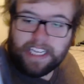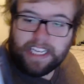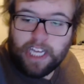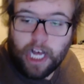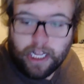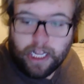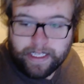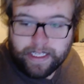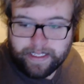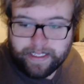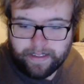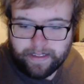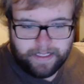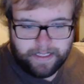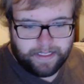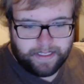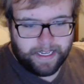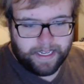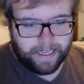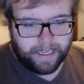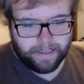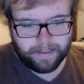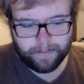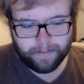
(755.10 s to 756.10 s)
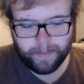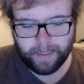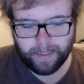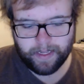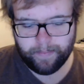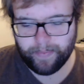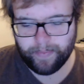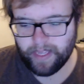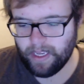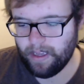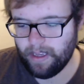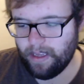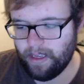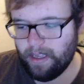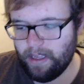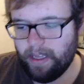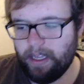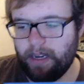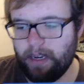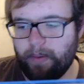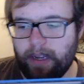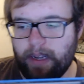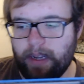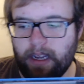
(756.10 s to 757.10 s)
want to call it these days. But
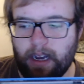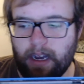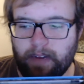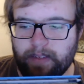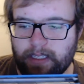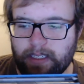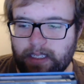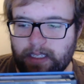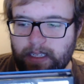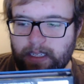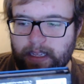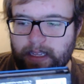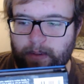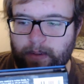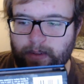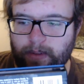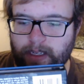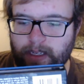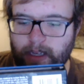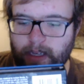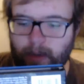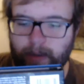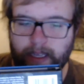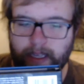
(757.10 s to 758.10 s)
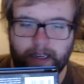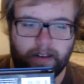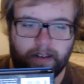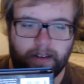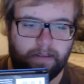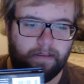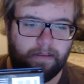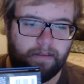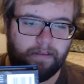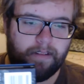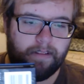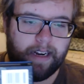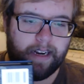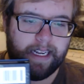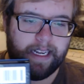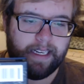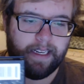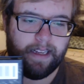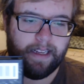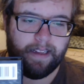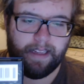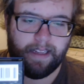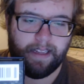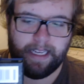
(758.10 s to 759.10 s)
anyway, obviously that would go in
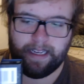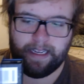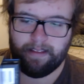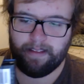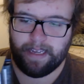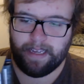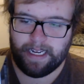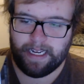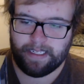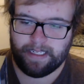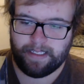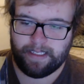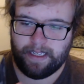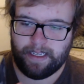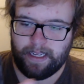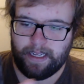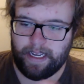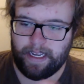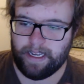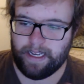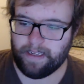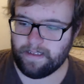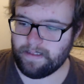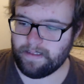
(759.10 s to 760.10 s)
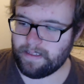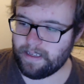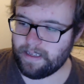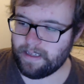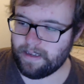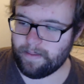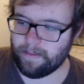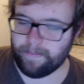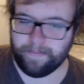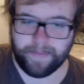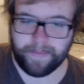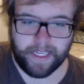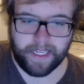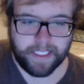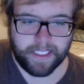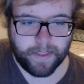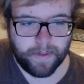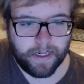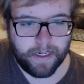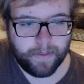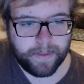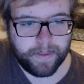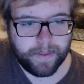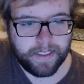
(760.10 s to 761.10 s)
right like that. And,
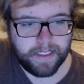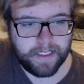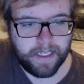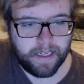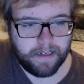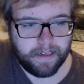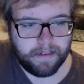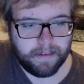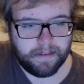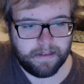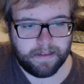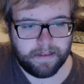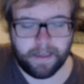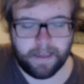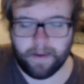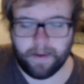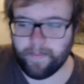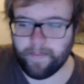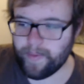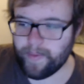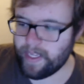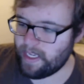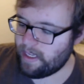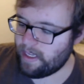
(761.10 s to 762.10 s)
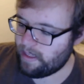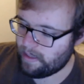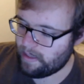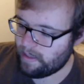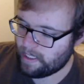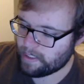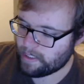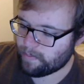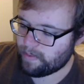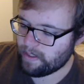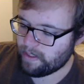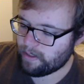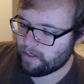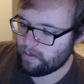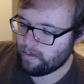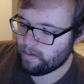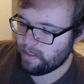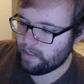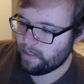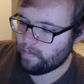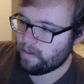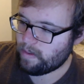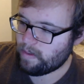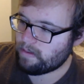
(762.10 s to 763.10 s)
that's where it would sit. So that's pretty
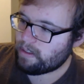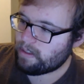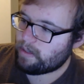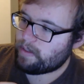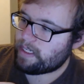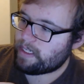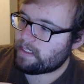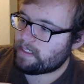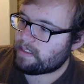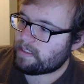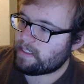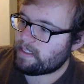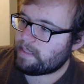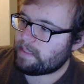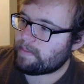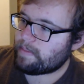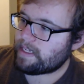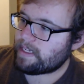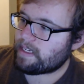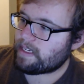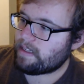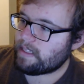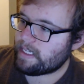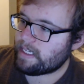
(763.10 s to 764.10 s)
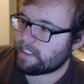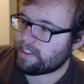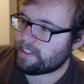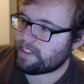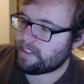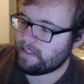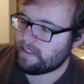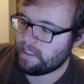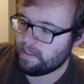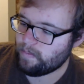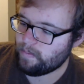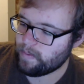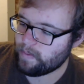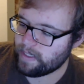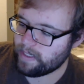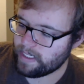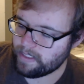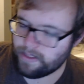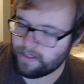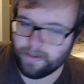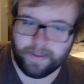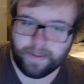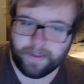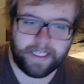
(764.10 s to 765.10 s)
cool. It will go nicely in my collection. And when
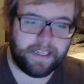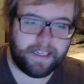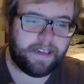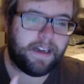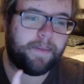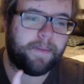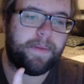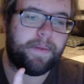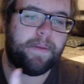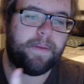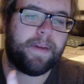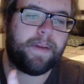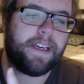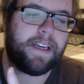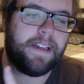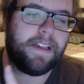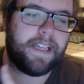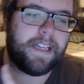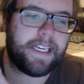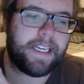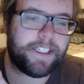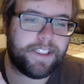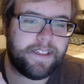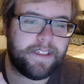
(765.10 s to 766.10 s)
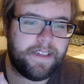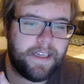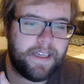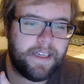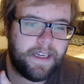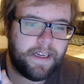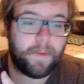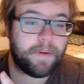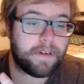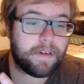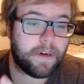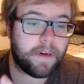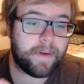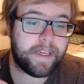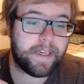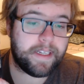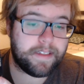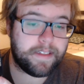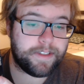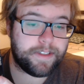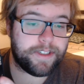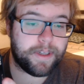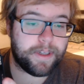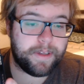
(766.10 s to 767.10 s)
I do get it up in my collection, I will go
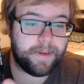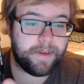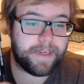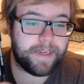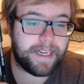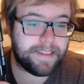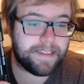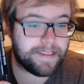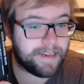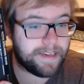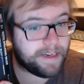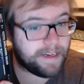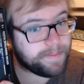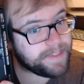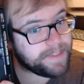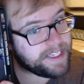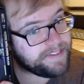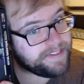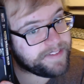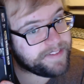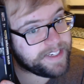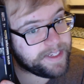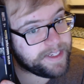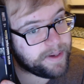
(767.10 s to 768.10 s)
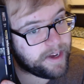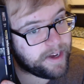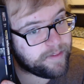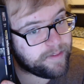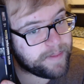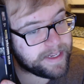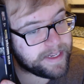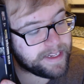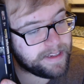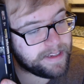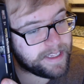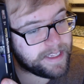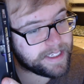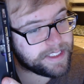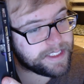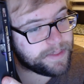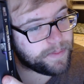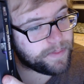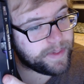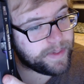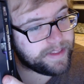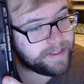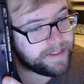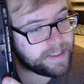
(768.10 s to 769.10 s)
ahead and show you guys an update video of my
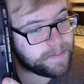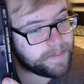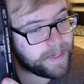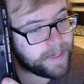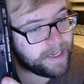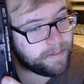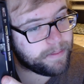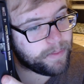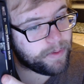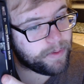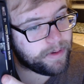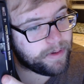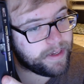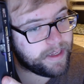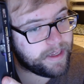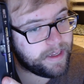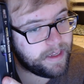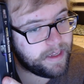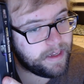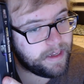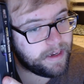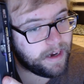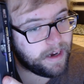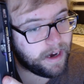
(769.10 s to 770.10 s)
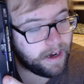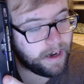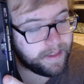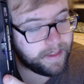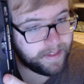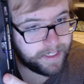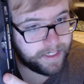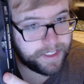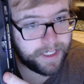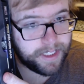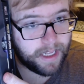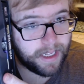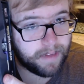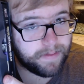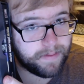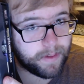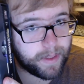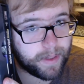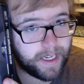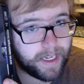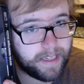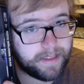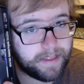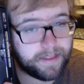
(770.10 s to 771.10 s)
collection with this bad boy on the shelf.
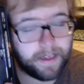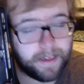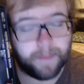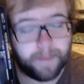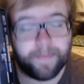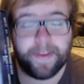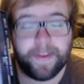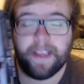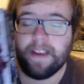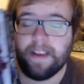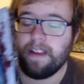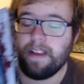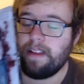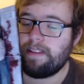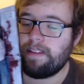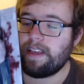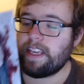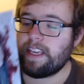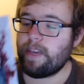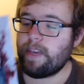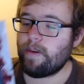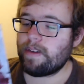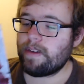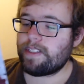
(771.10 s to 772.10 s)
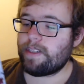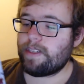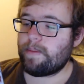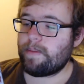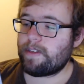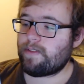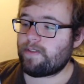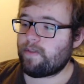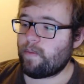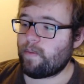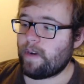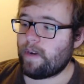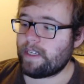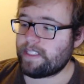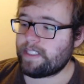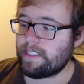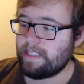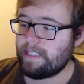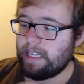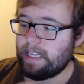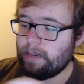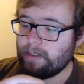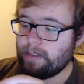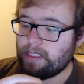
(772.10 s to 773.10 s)
Okay. So thank you all so much for
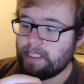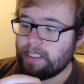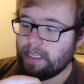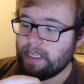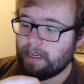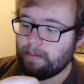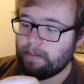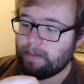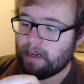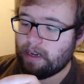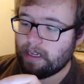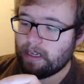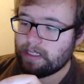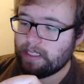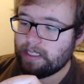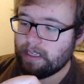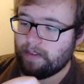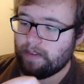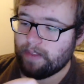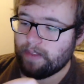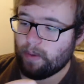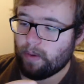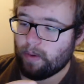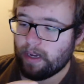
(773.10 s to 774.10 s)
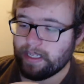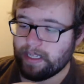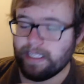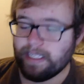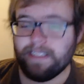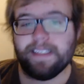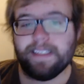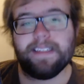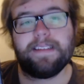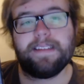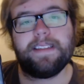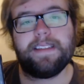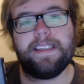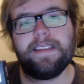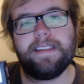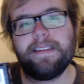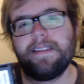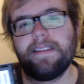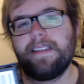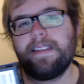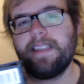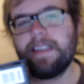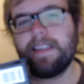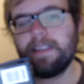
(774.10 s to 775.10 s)
watching. That was the unboxing of The Walking Dead
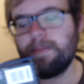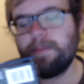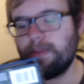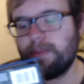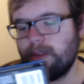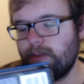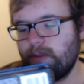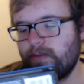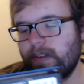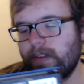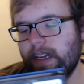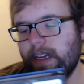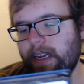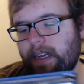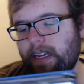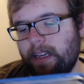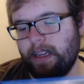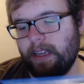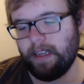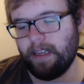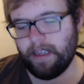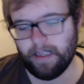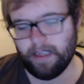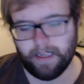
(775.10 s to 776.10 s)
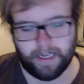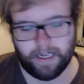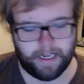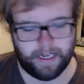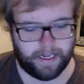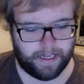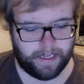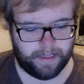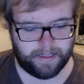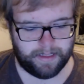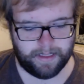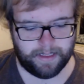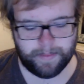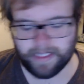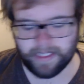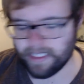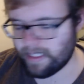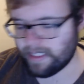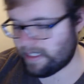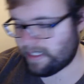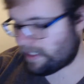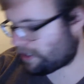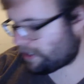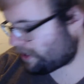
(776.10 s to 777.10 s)
Season 6 Blu-ray
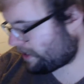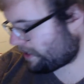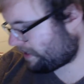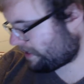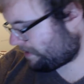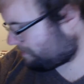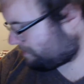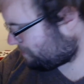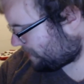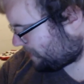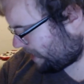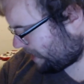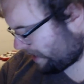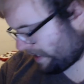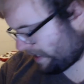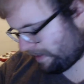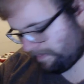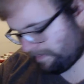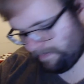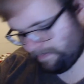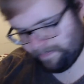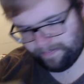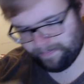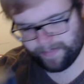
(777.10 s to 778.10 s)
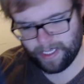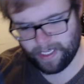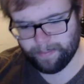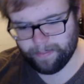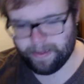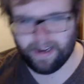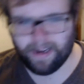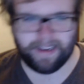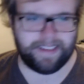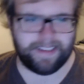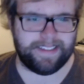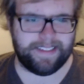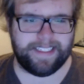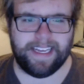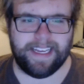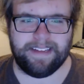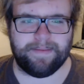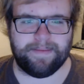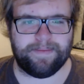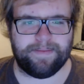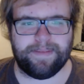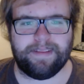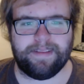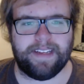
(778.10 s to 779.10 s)
limited edition box
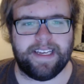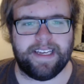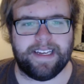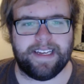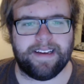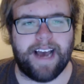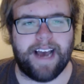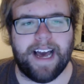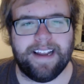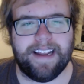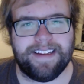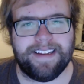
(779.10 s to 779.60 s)
set thing.